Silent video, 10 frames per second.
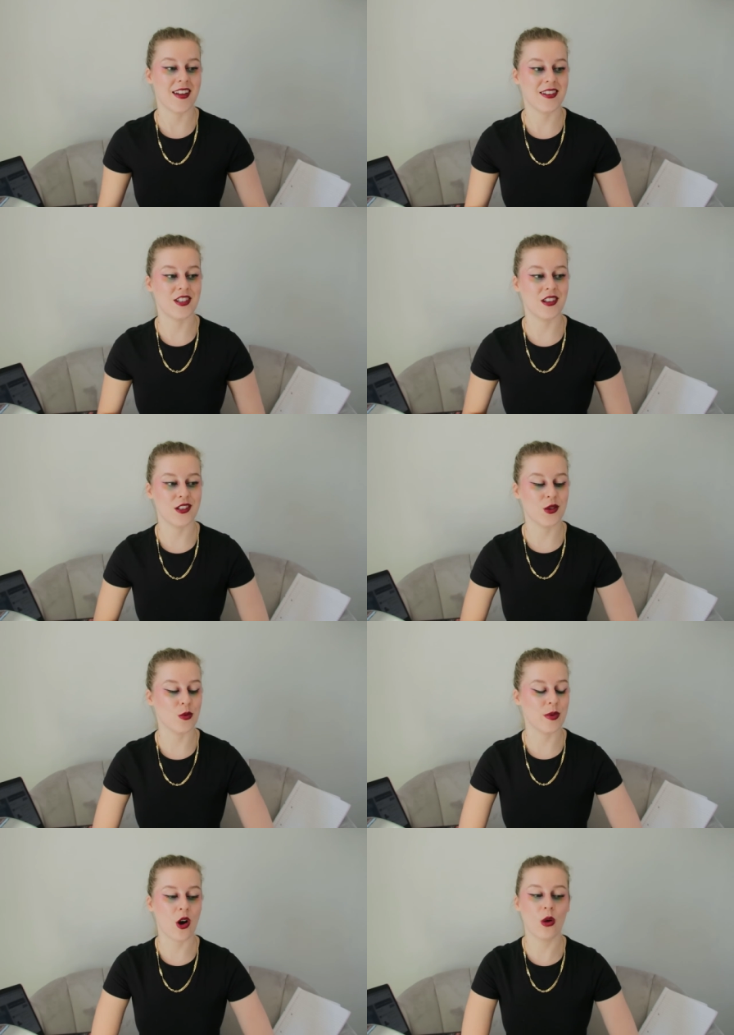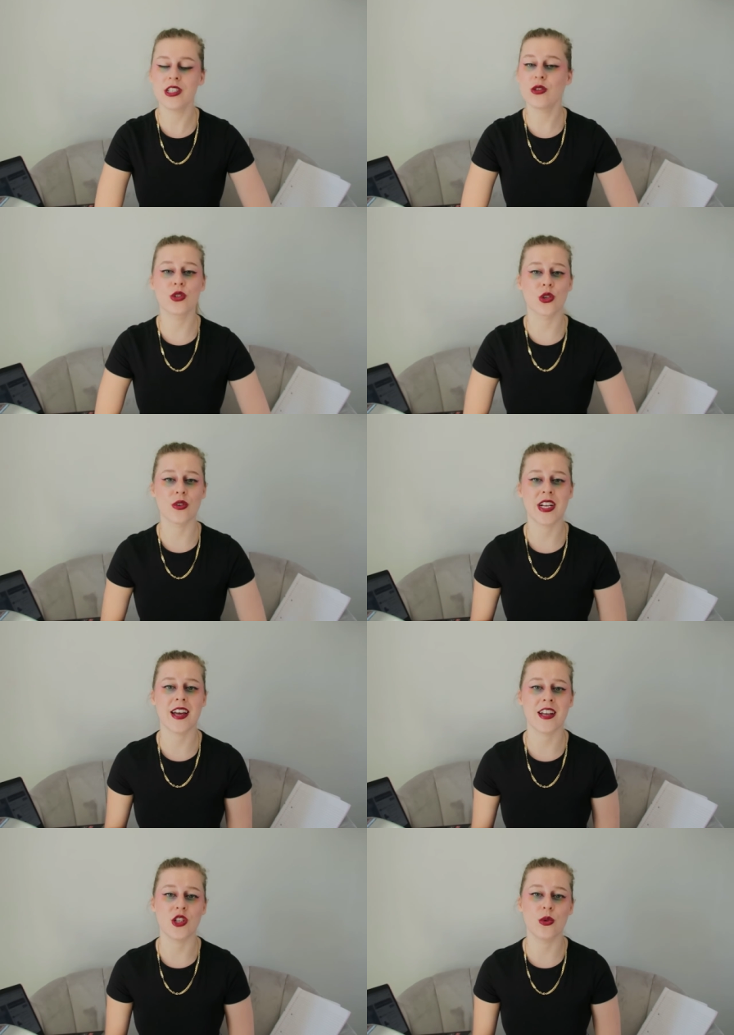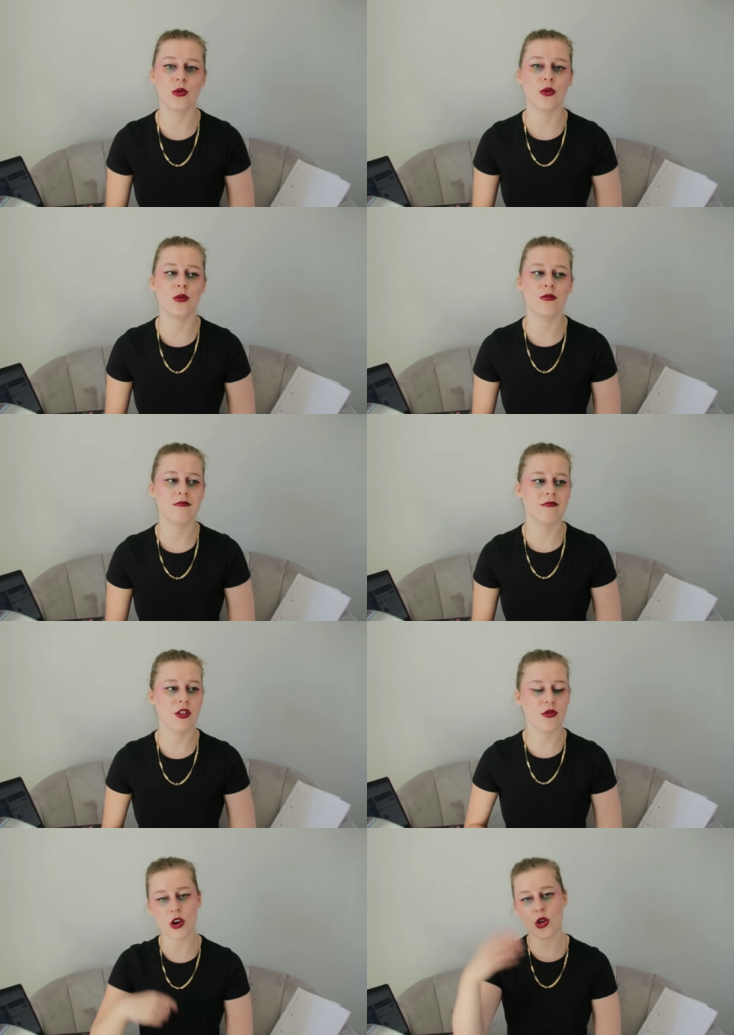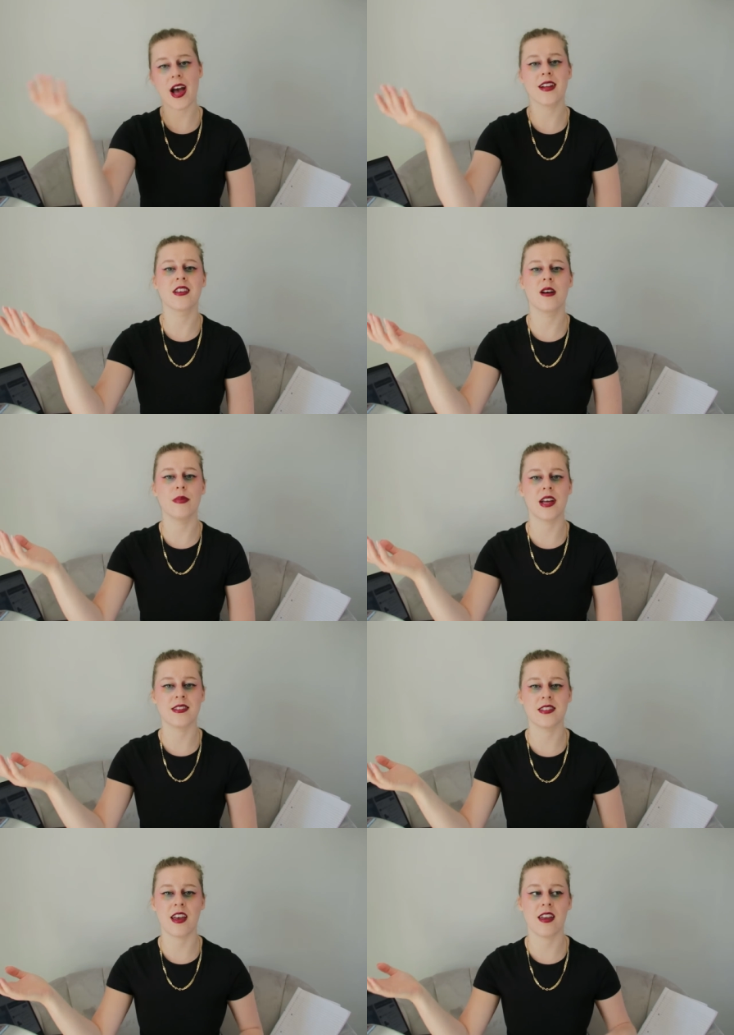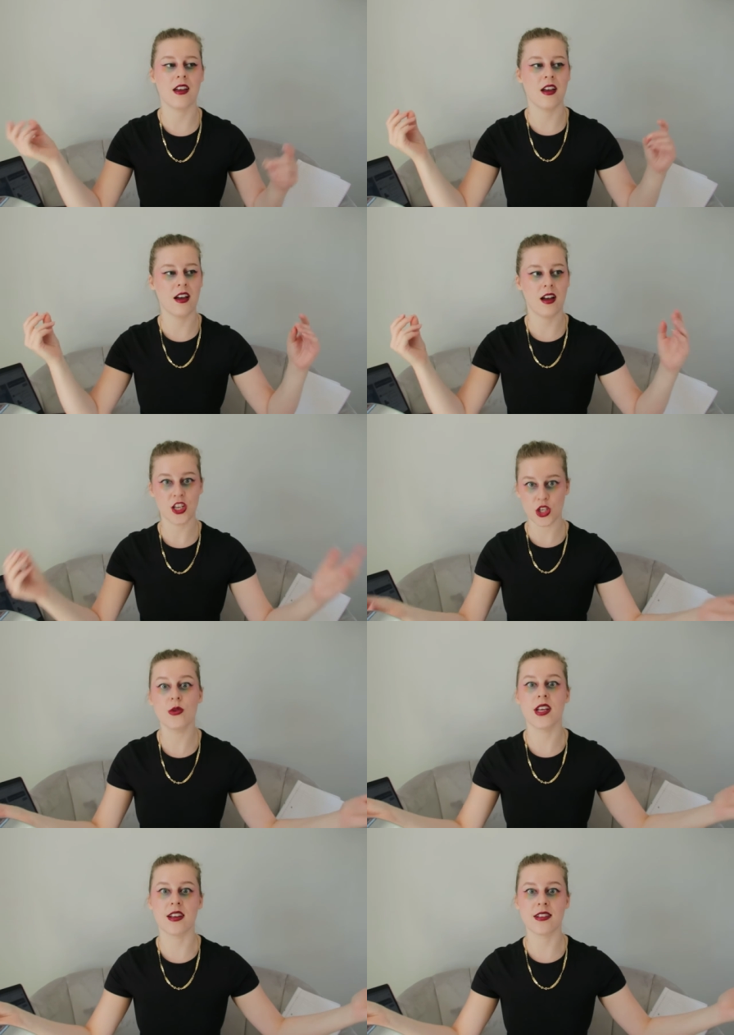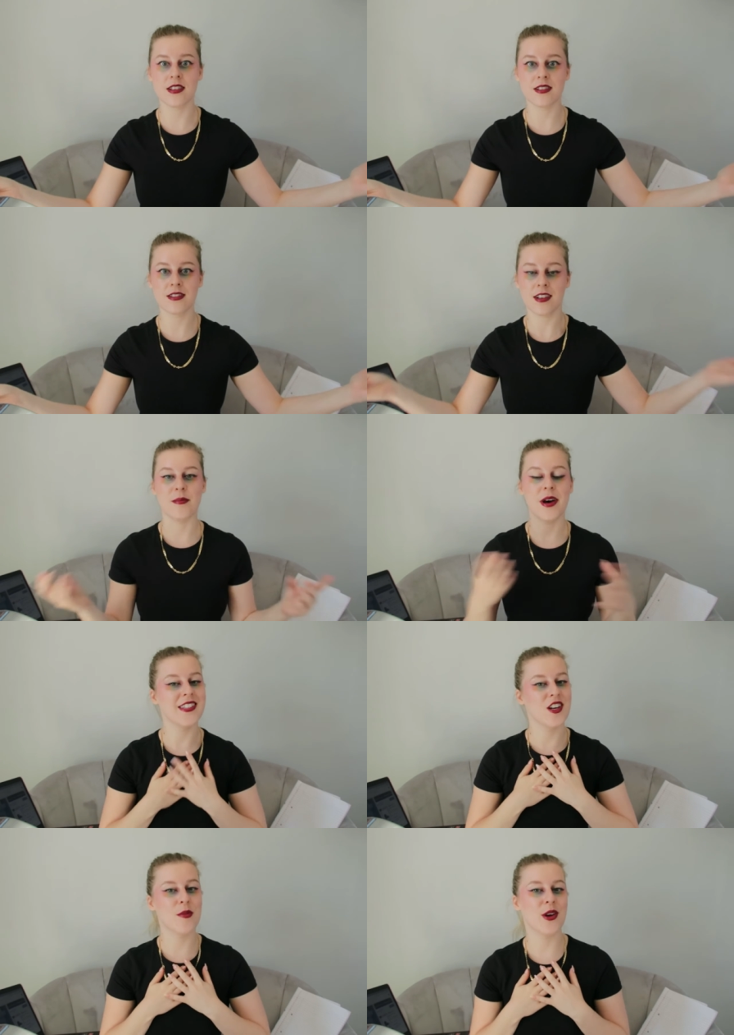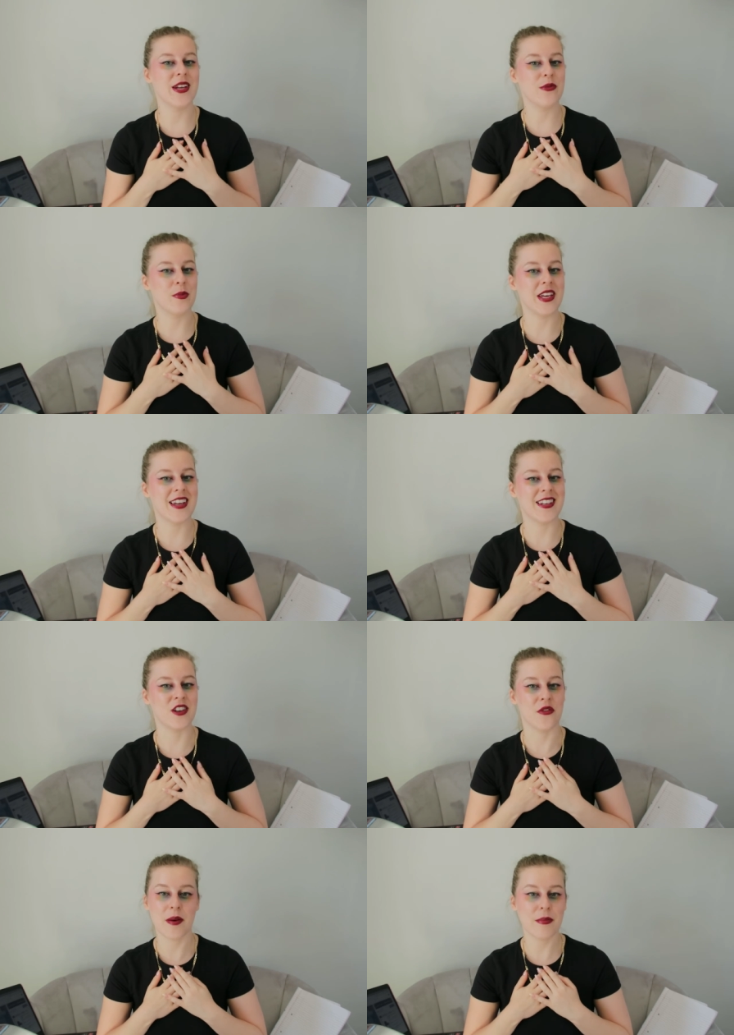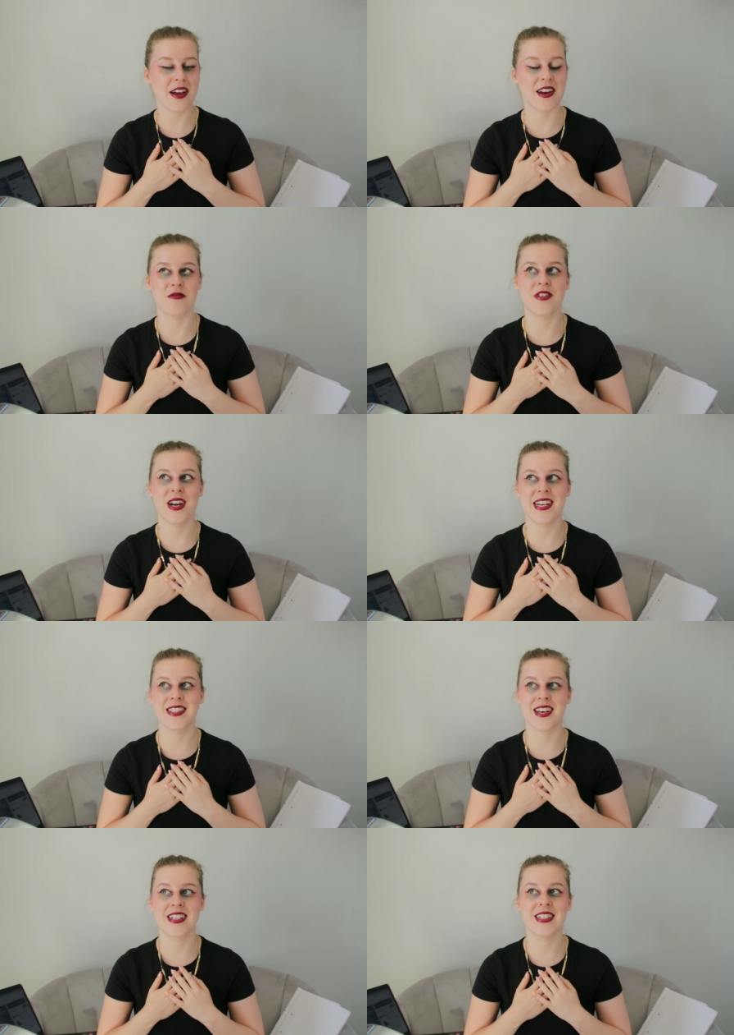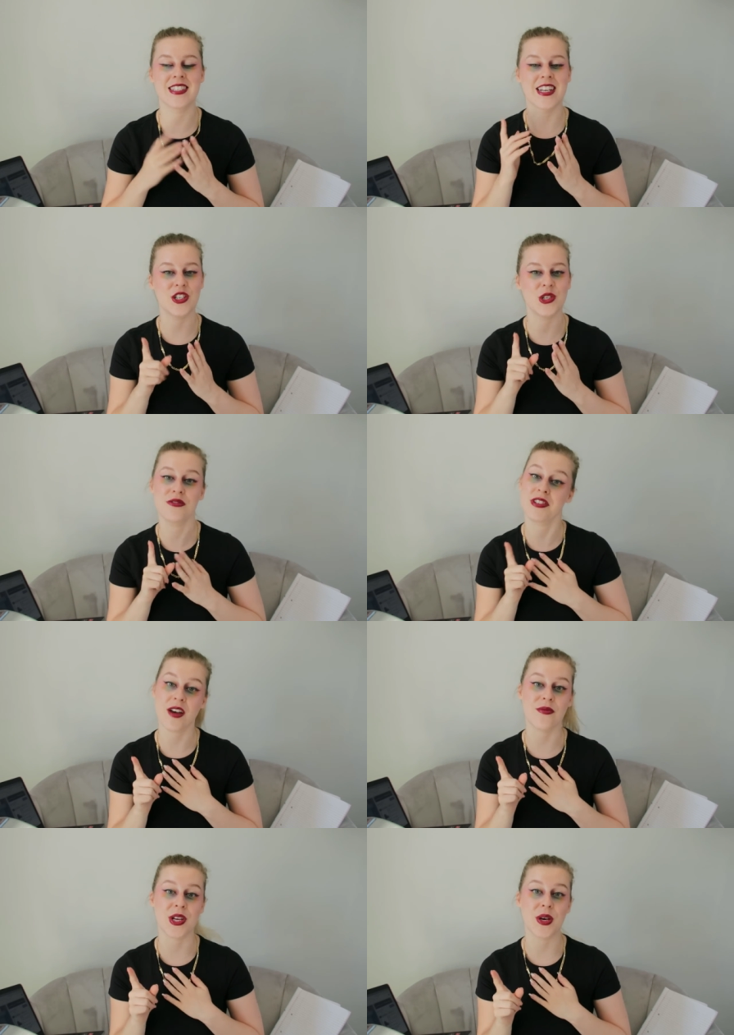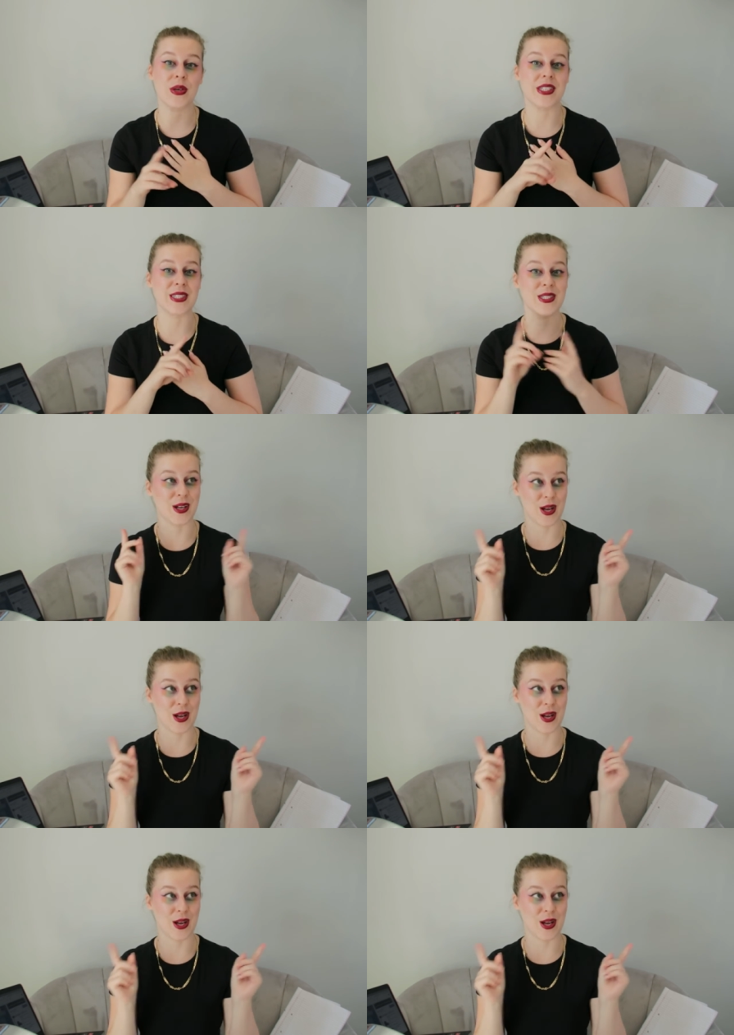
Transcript: and you will be holding your degree and you will throw your hat up and say, you did it. And my ceremony will be in November and I'm very excited. Stay tuned for that video because